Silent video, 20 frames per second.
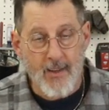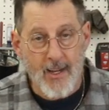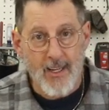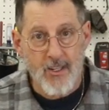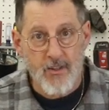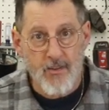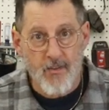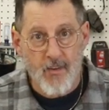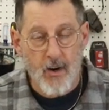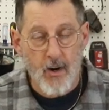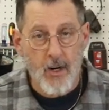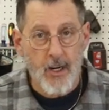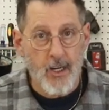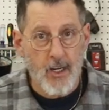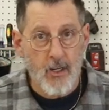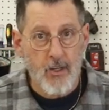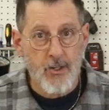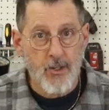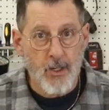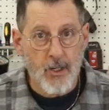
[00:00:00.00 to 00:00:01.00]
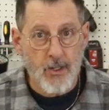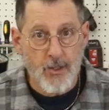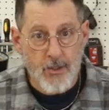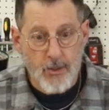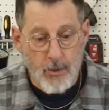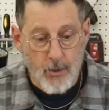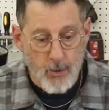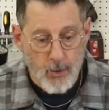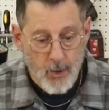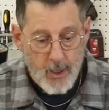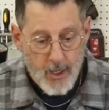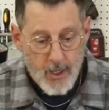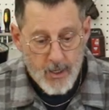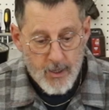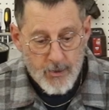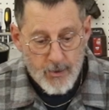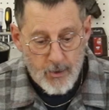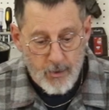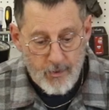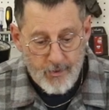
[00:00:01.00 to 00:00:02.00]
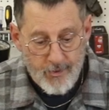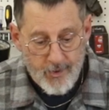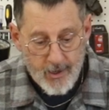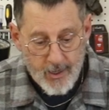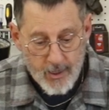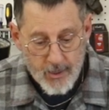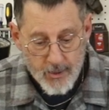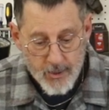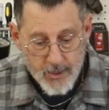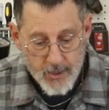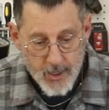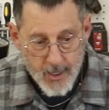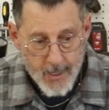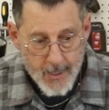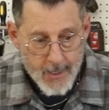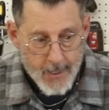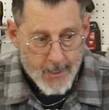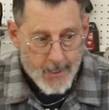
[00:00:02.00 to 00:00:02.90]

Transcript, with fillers: that's very easy to to fix